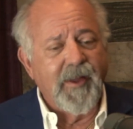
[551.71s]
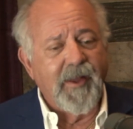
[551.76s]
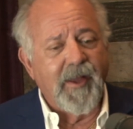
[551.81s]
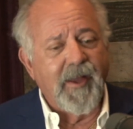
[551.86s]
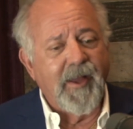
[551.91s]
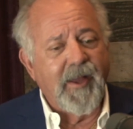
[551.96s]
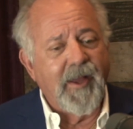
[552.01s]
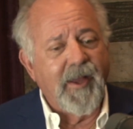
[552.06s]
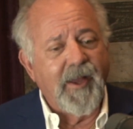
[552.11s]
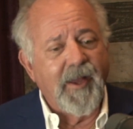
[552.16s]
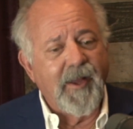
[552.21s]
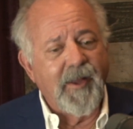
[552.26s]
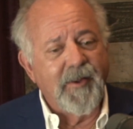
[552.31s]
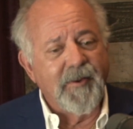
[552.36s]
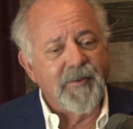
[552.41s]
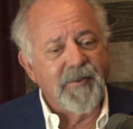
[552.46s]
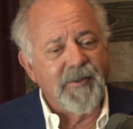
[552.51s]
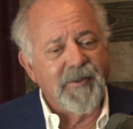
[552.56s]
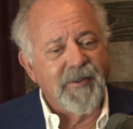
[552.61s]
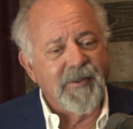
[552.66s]

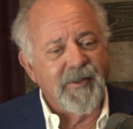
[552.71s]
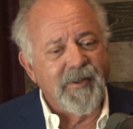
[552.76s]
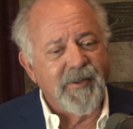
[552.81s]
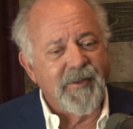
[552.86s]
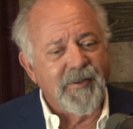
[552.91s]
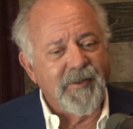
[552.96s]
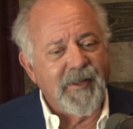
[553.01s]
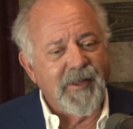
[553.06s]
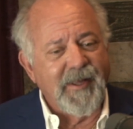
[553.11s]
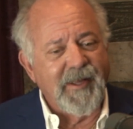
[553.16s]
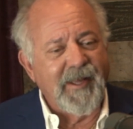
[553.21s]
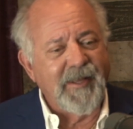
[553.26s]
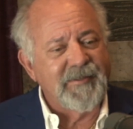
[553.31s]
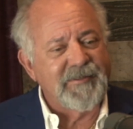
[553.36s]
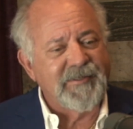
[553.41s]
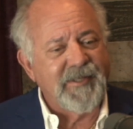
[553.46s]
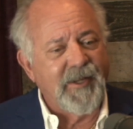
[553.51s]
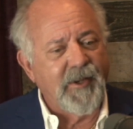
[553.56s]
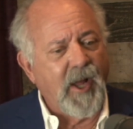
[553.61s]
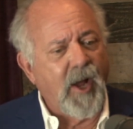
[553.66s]
And he
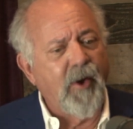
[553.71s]
said,